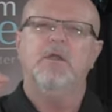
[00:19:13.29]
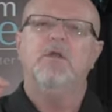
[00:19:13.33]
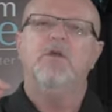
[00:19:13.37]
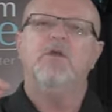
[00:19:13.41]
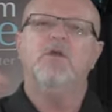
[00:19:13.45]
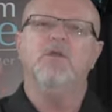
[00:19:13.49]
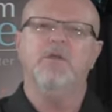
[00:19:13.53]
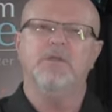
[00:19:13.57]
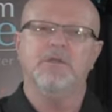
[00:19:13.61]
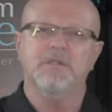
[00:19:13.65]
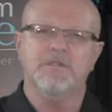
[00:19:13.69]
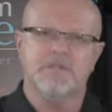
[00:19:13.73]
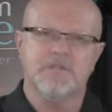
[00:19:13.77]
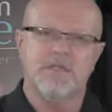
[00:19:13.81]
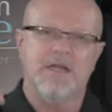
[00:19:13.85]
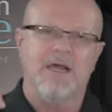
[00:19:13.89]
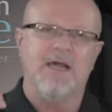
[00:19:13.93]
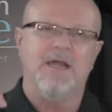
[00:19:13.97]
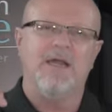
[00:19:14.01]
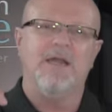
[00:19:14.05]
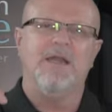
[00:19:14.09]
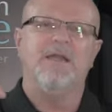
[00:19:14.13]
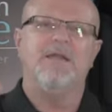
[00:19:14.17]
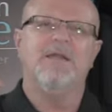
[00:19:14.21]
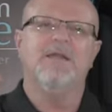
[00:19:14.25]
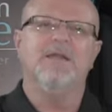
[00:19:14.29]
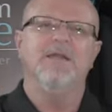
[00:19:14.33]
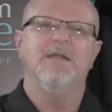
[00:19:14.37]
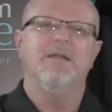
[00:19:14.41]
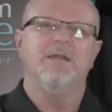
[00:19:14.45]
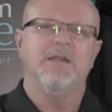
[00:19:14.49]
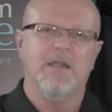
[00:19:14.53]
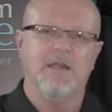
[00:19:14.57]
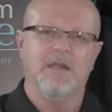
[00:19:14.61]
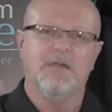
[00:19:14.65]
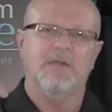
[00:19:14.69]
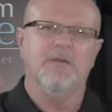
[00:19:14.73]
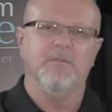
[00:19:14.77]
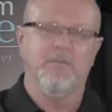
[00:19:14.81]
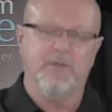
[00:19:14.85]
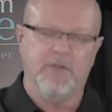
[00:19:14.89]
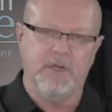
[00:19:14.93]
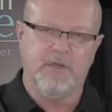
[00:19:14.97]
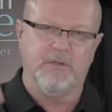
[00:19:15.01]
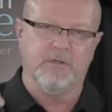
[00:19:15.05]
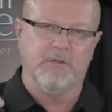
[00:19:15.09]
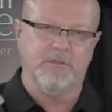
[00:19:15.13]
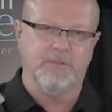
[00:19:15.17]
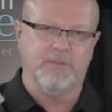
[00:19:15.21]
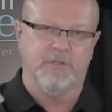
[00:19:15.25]
who designed kingdom
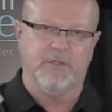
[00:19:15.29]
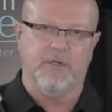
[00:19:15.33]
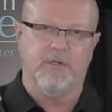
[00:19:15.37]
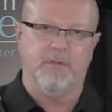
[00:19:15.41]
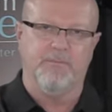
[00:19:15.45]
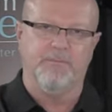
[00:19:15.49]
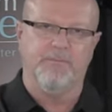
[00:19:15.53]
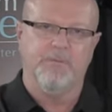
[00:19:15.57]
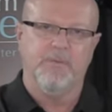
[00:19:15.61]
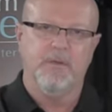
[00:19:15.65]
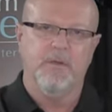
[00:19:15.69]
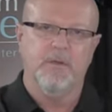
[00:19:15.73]
leadership.